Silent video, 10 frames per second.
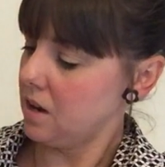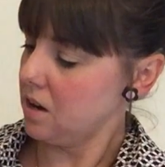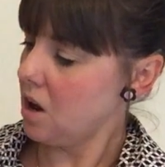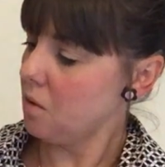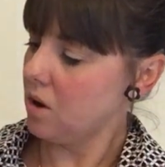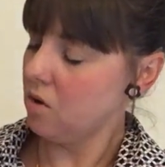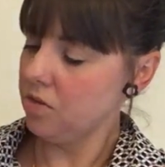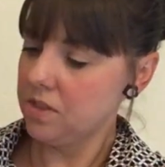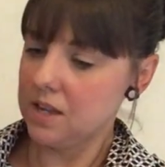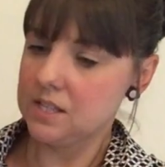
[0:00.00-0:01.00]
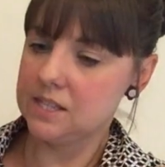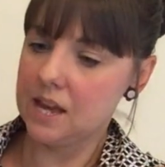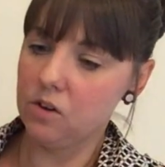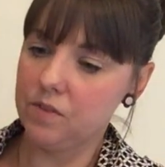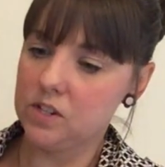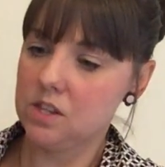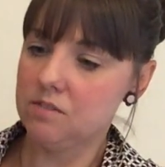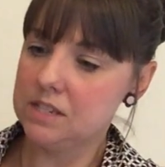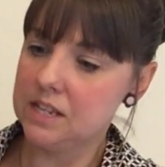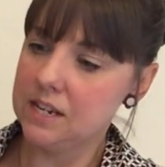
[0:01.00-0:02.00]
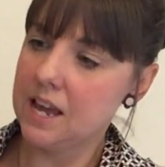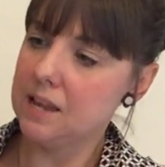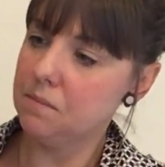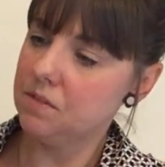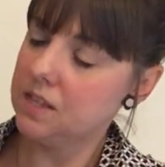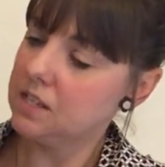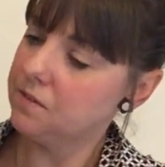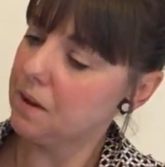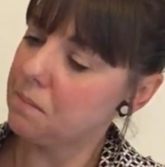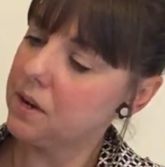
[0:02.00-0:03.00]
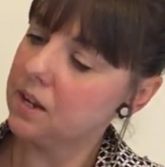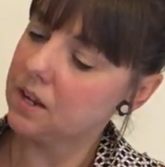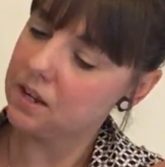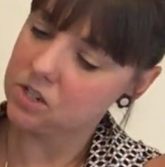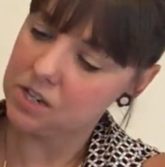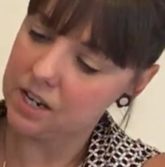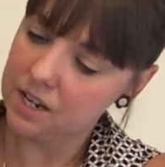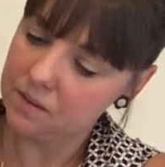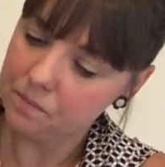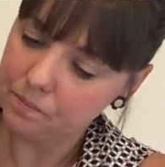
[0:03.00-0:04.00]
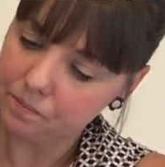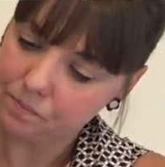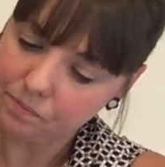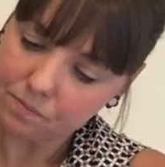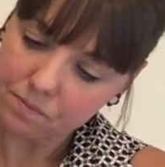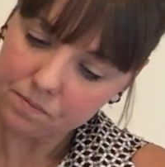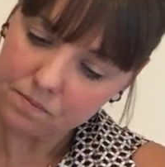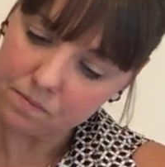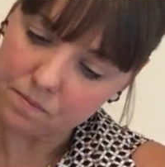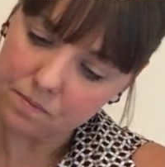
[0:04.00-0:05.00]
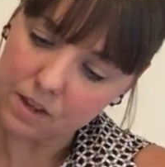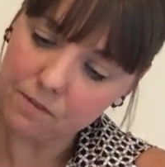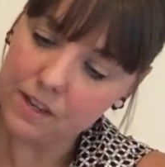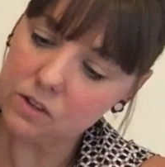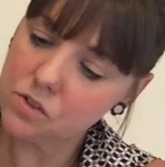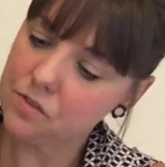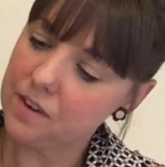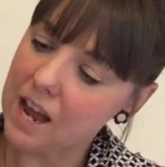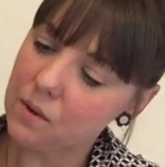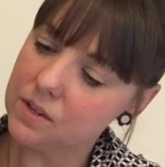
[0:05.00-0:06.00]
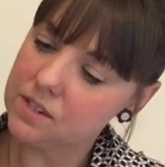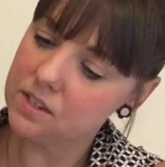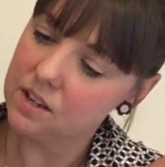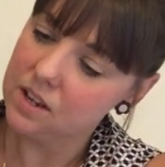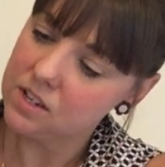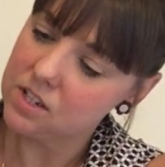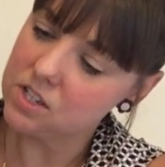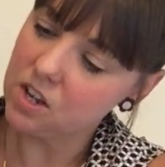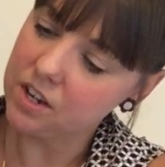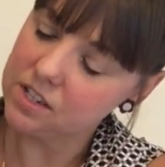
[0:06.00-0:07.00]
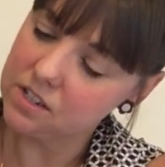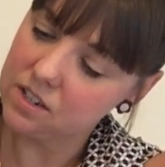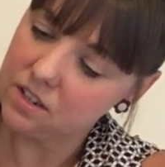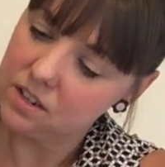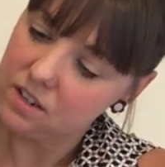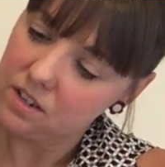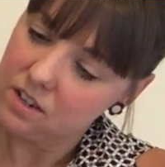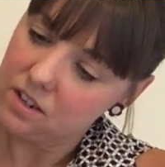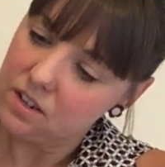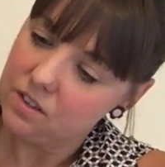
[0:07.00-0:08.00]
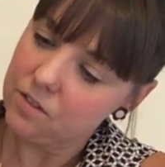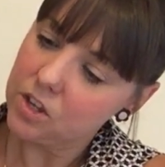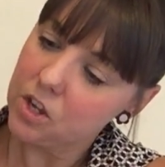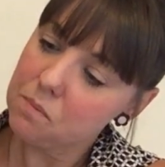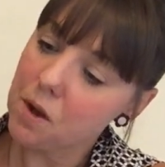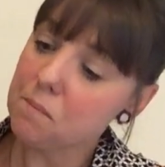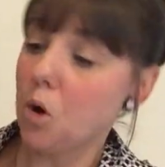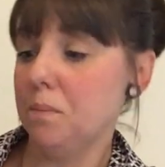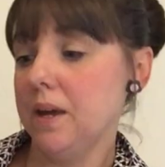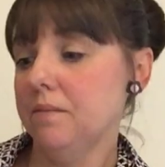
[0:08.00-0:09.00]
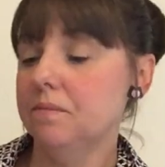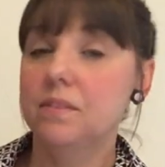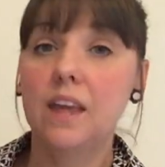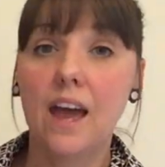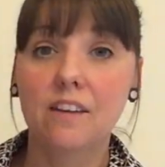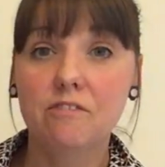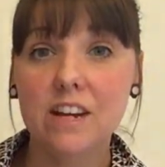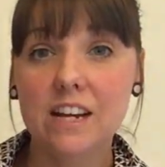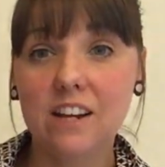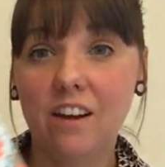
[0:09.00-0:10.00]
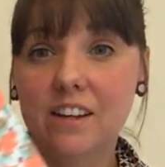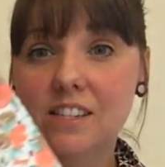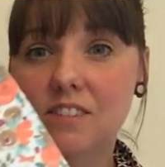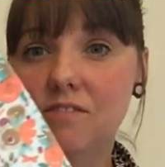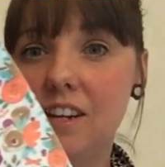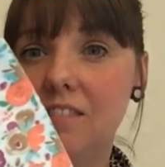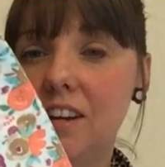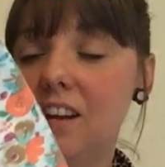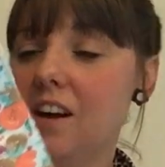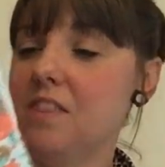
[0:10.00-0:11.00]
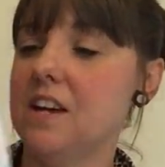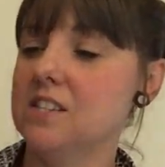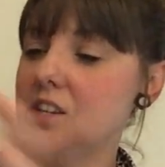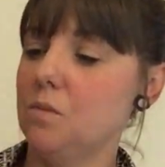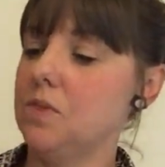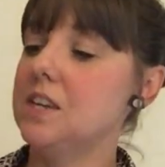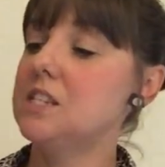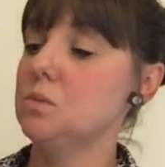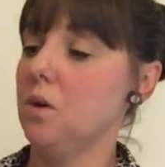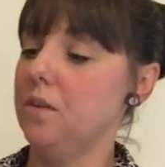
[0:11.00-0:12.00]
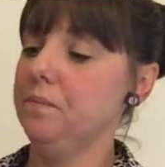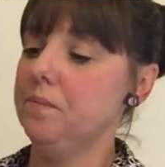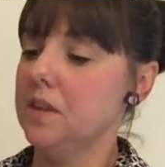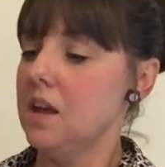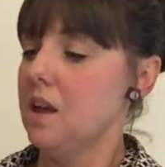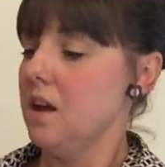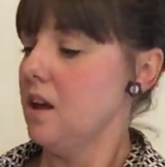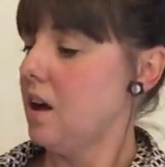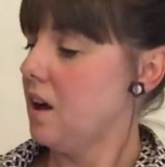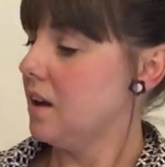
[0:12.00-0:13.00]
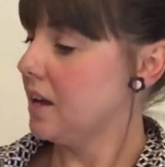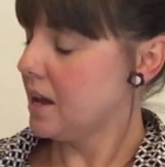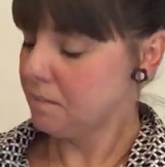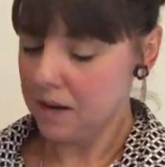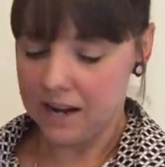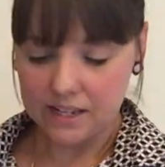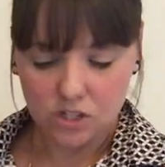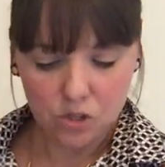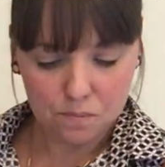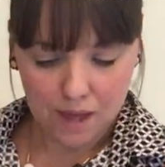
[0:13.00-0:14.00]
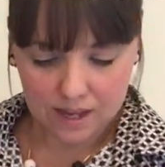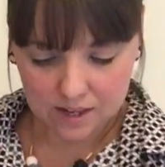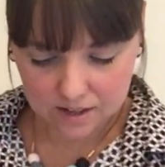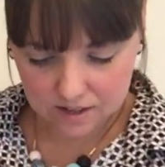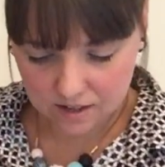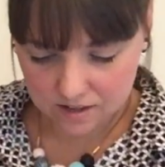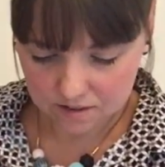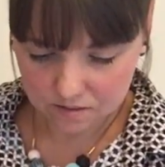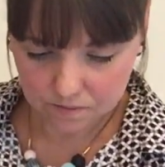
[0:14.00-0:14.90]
I know on the selvage there is the name of this fabric, actually. Field of Flowers, designed for you by Poppy. Yeah, really nice, really, really like that. So with this one, I am planning to make